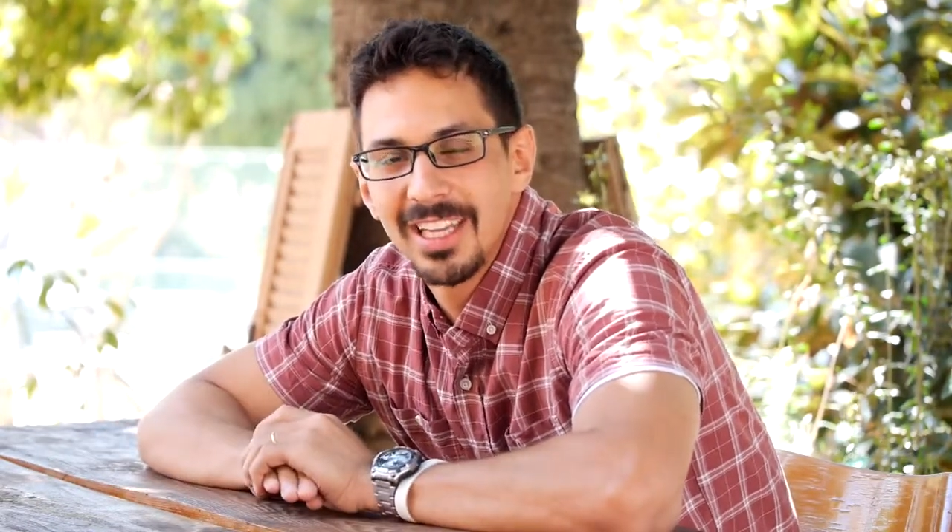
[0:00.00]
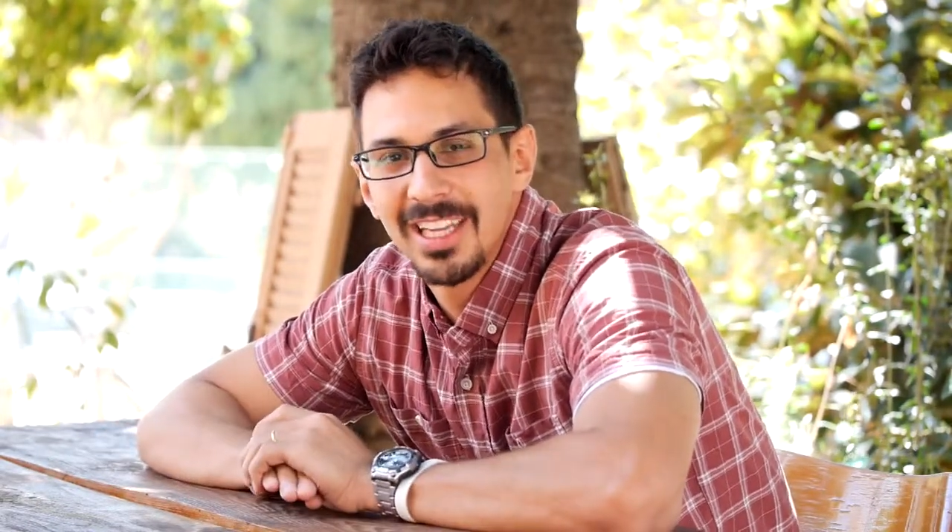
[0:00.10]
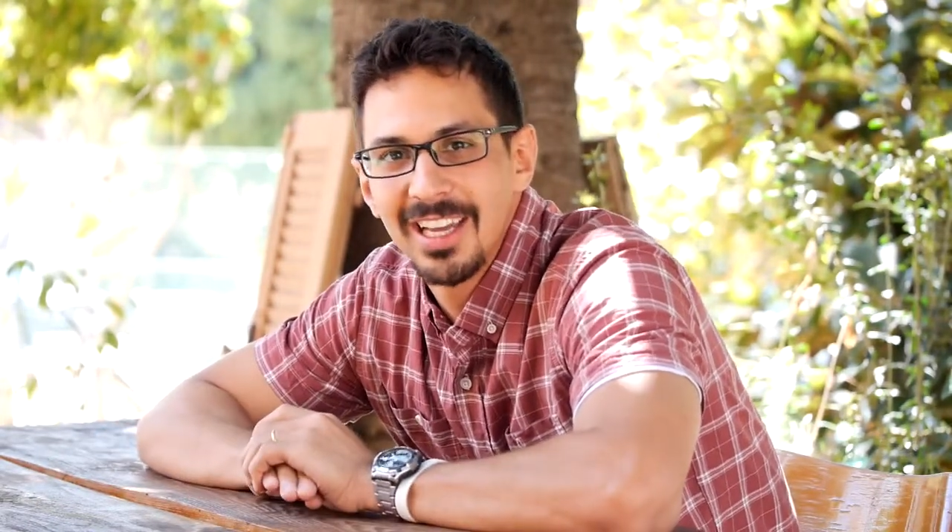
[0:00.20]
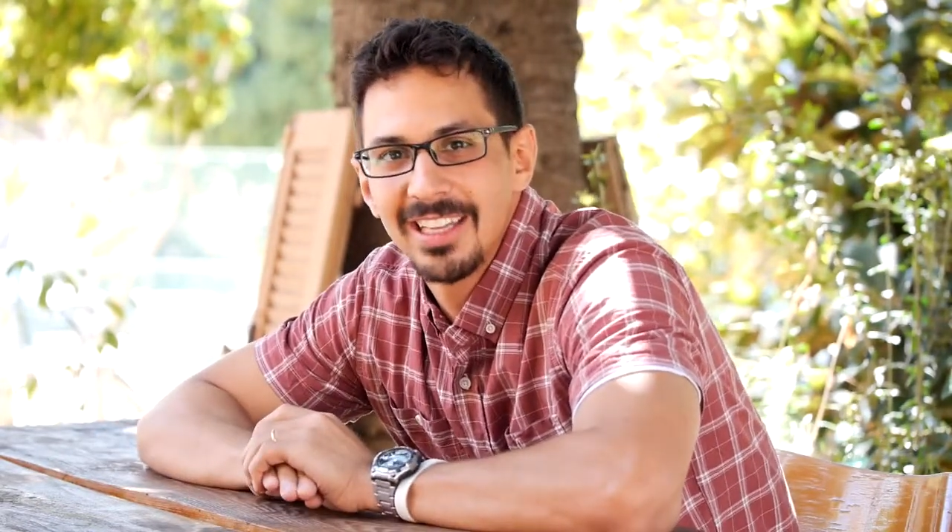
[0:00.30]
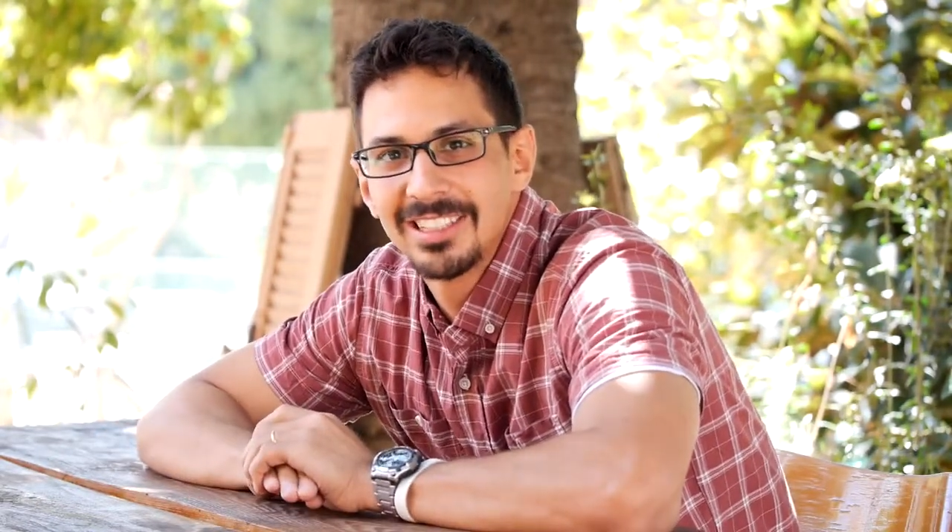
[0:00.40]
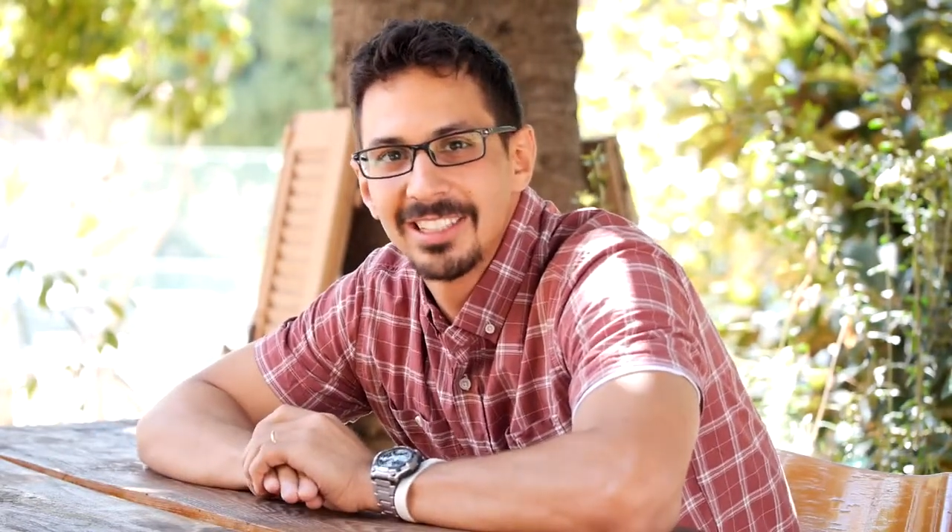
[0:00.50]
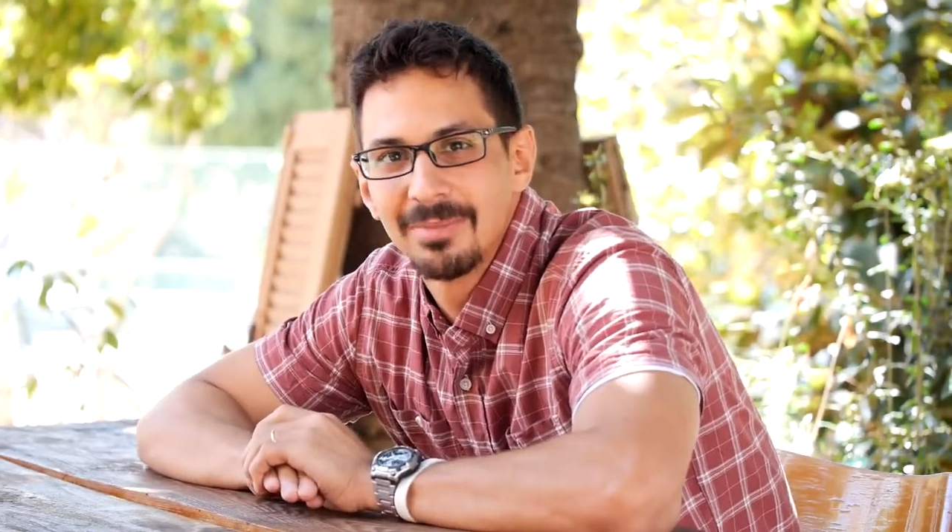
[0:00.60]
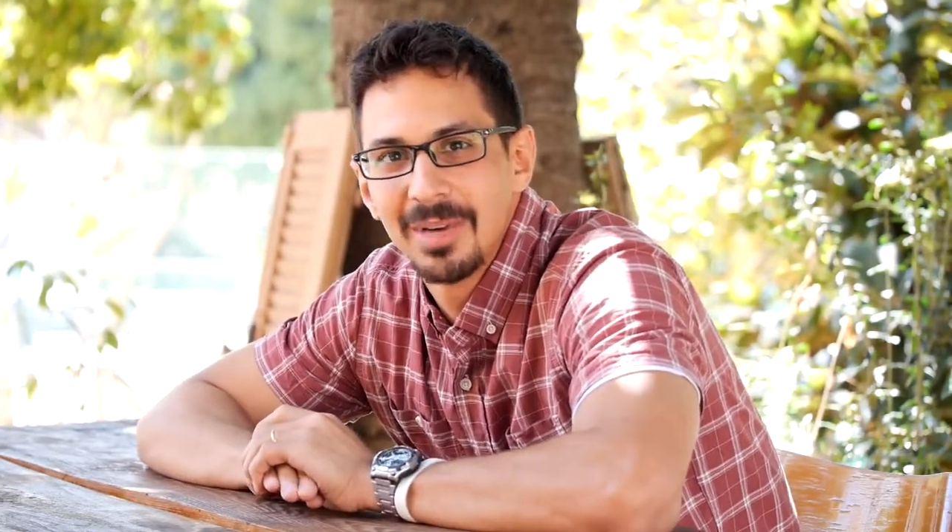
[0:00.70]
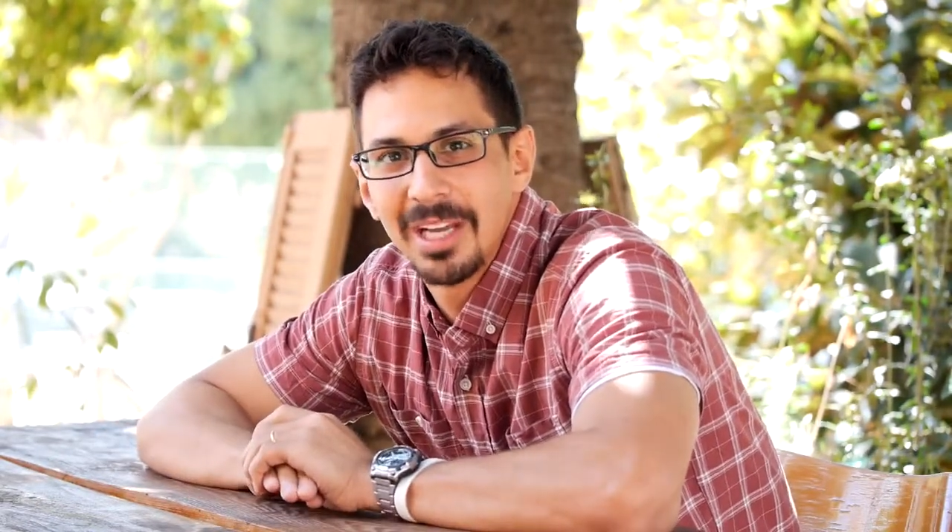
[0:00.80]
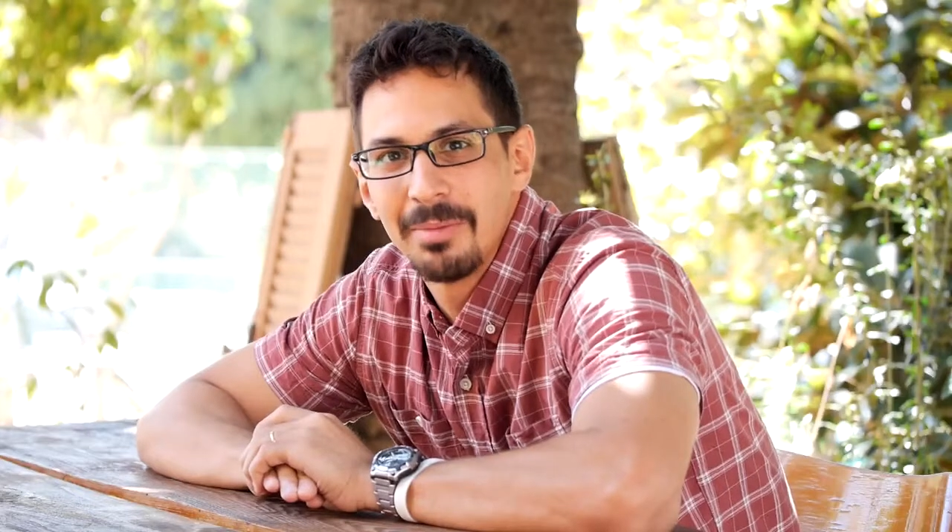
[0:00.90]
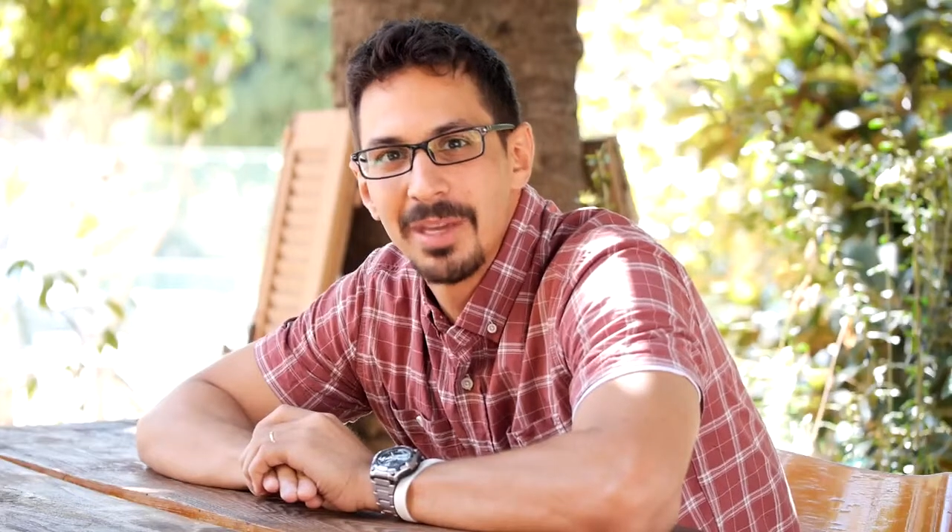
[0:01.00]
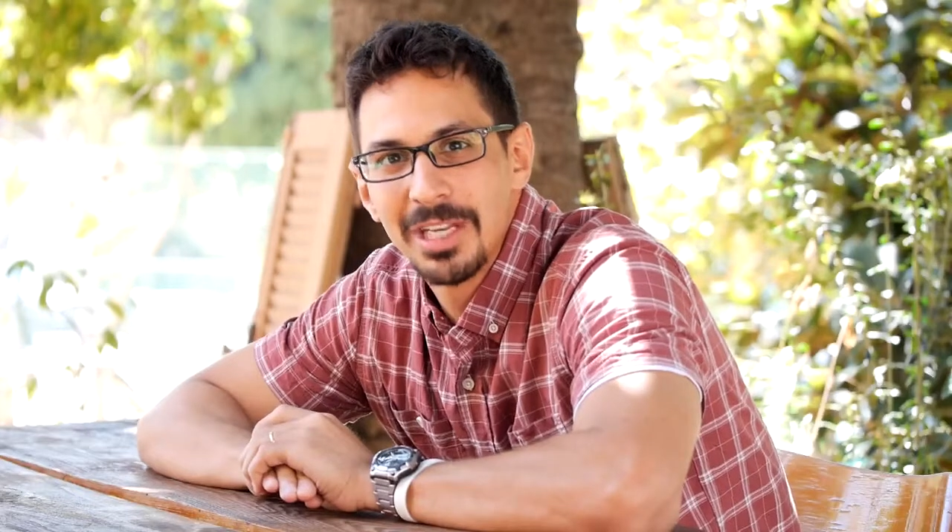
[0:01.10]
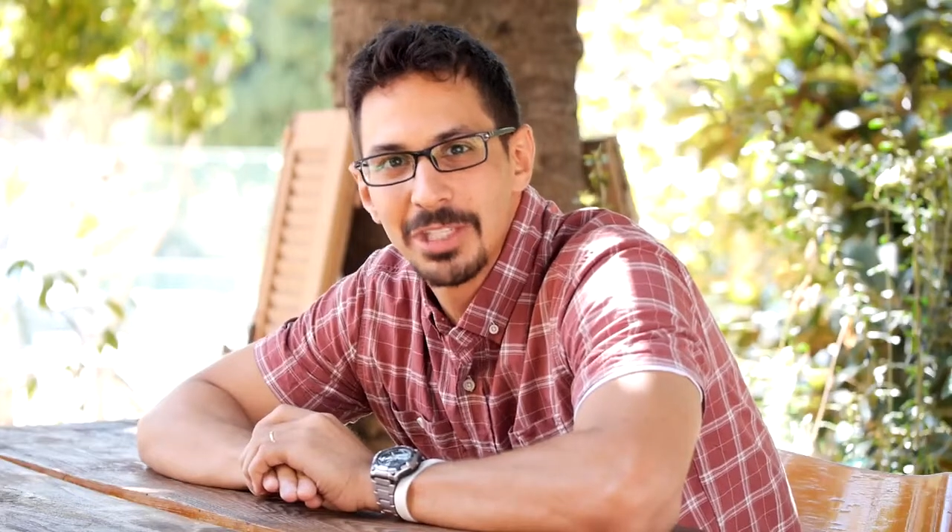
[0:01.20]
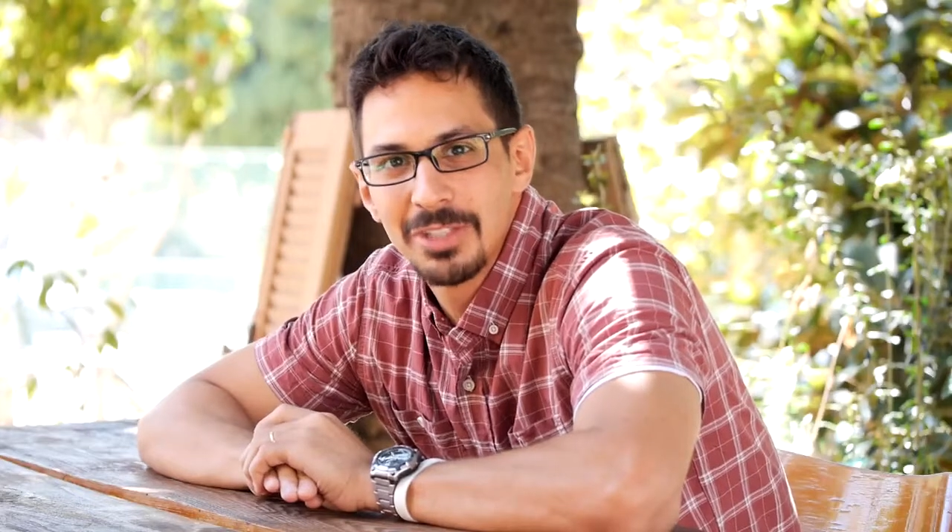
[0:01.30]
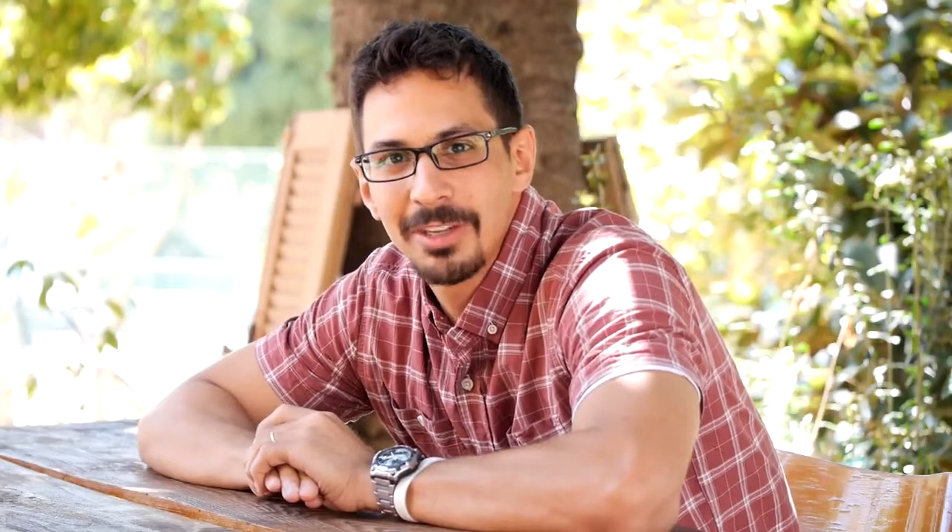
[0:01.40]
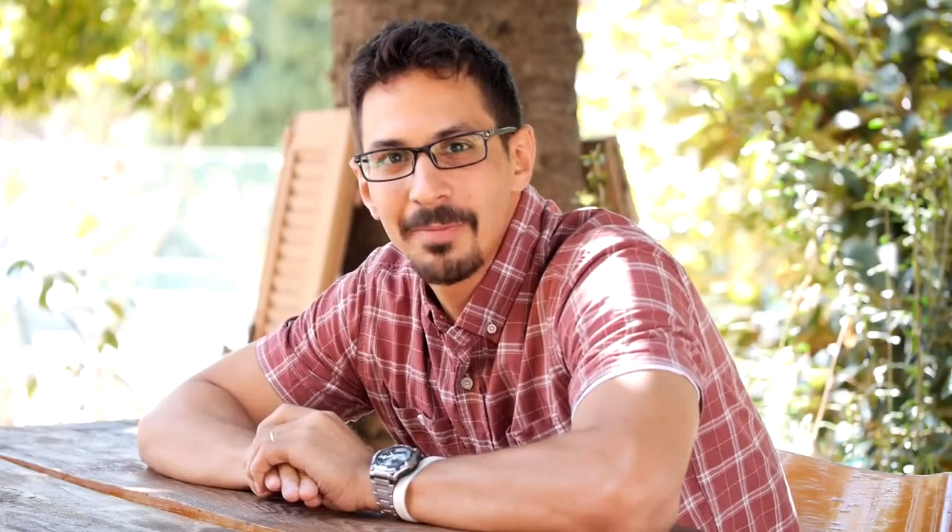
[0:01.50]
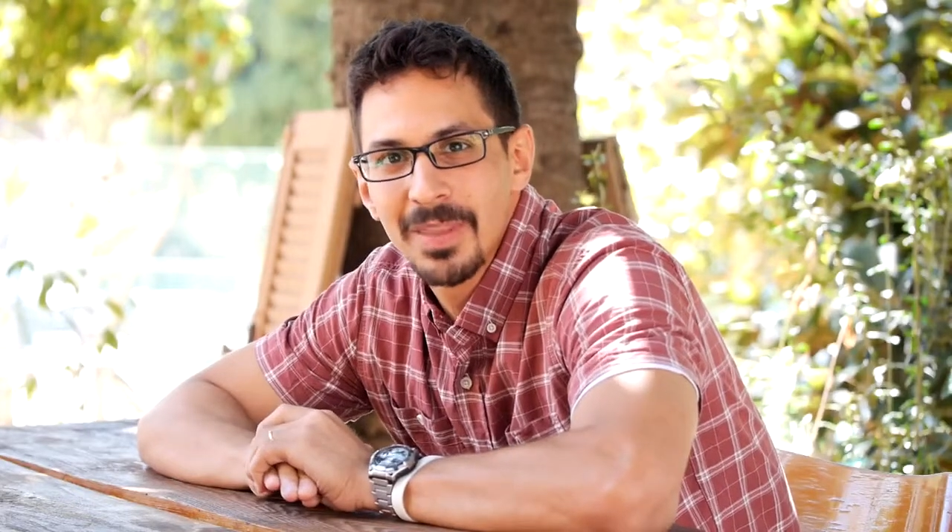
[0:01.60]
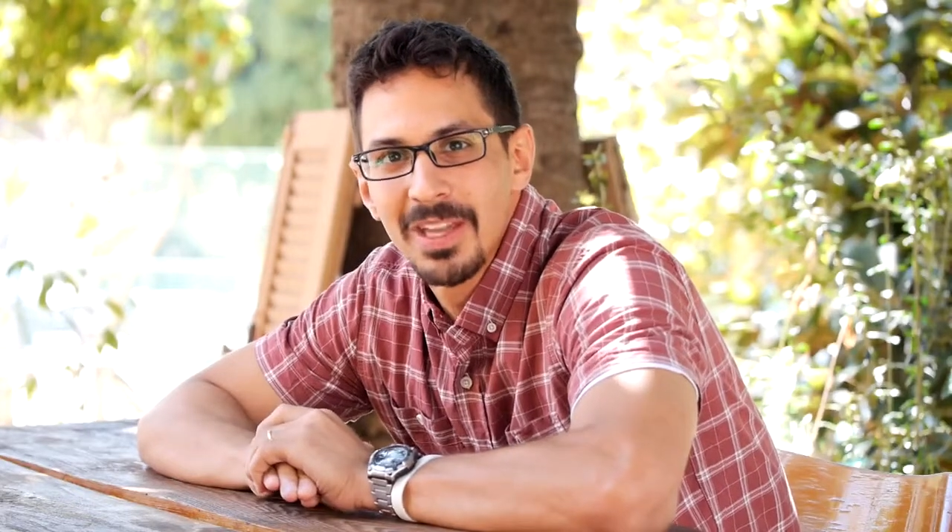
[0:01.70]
engaged in my ministry.